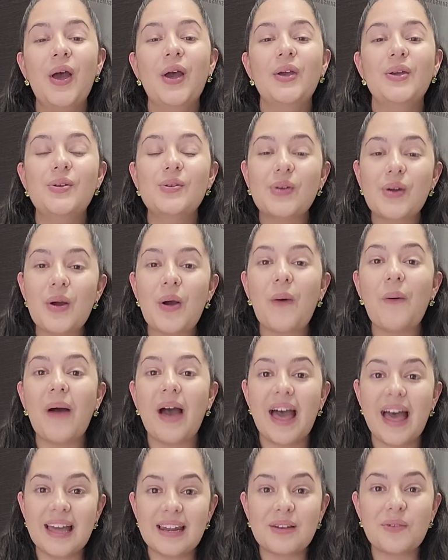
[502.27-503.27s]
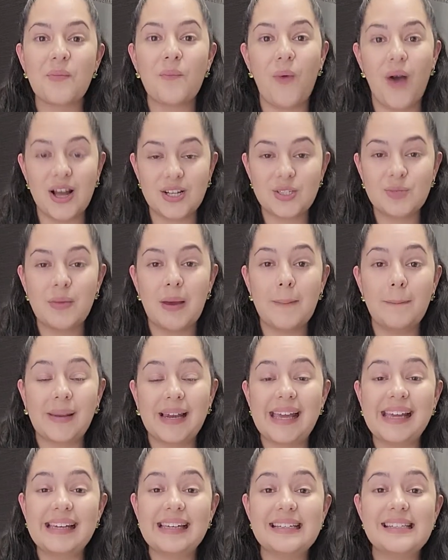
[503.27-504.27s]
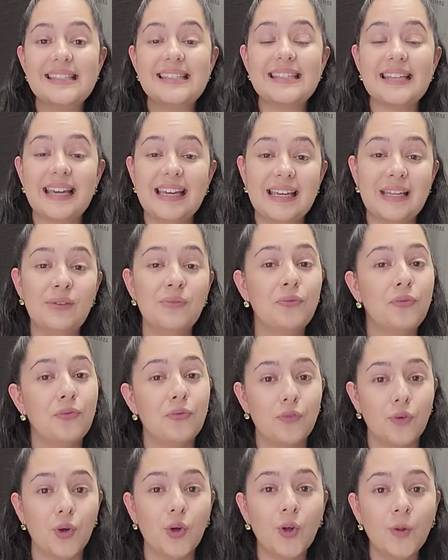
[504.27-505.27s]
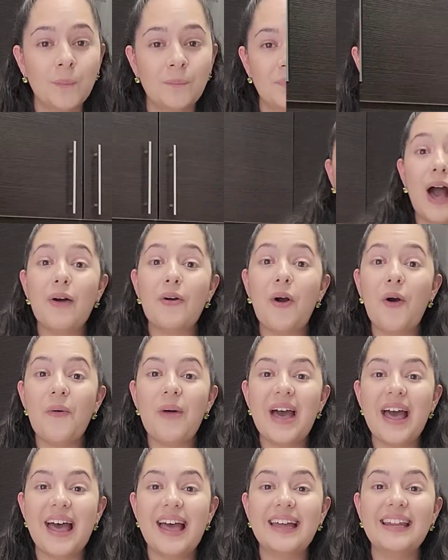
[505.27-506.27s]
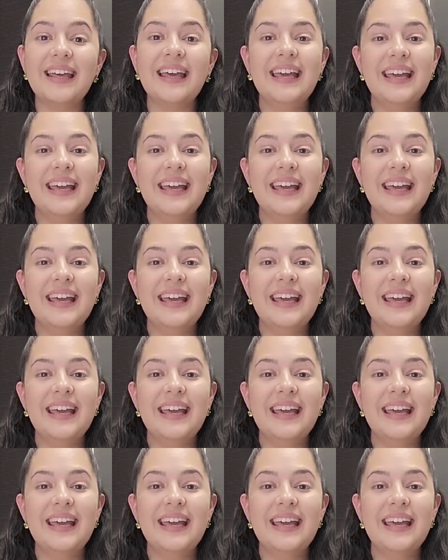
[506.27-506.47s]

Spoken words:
you can go ahead and watch my playlist in full. I'll go ahead